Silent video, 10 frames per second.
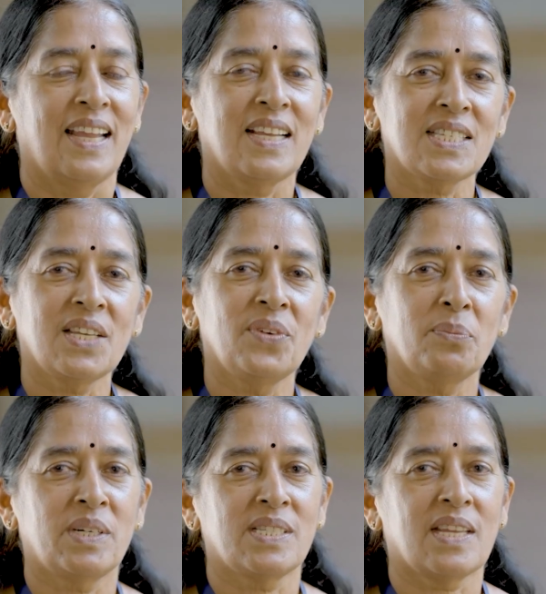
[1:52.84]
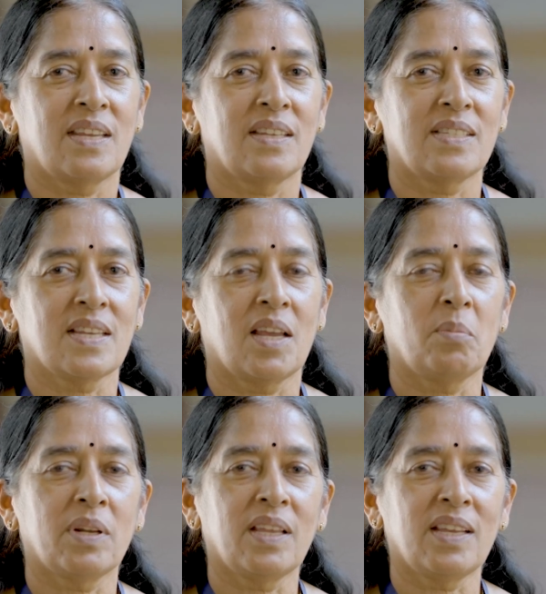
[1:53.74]
As a women scientist,
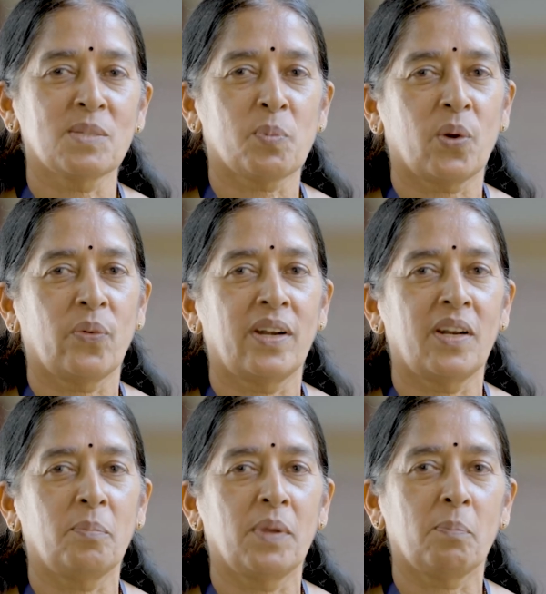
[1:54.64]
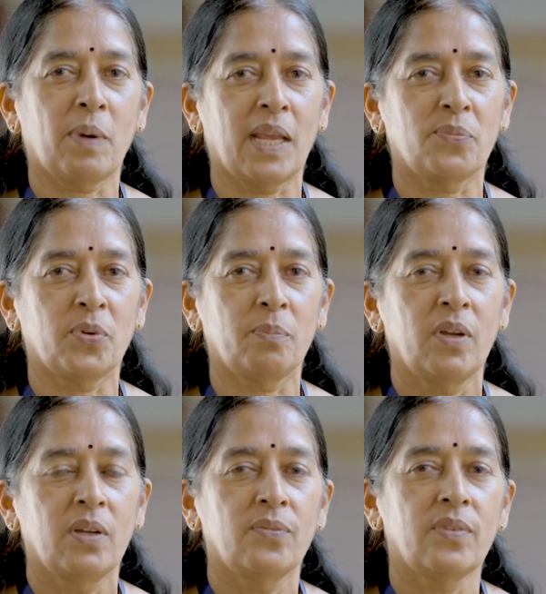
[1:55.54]
Amrita has provided me a platform
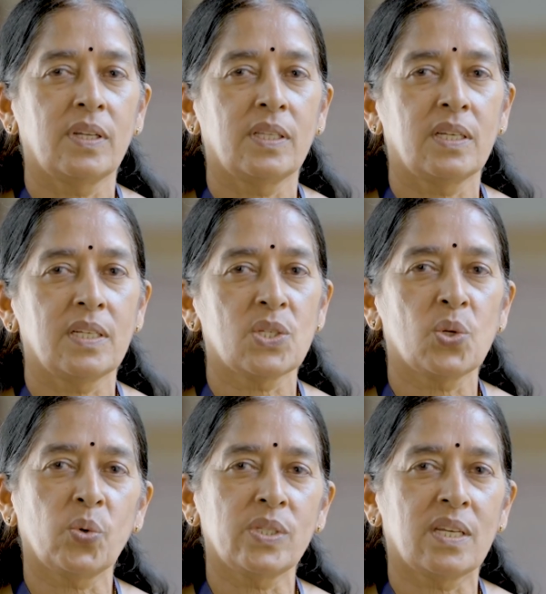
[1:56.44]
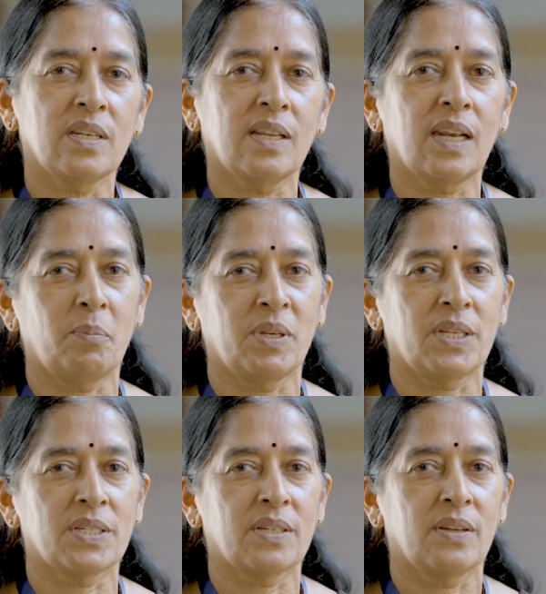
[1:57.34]
where there is no gender
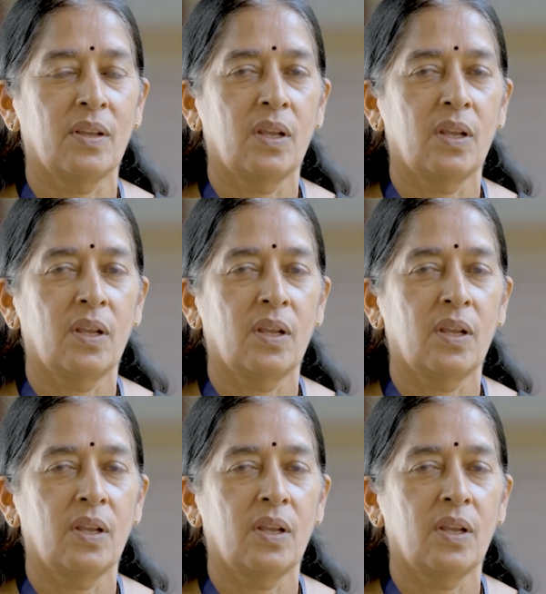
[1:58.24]
limitation.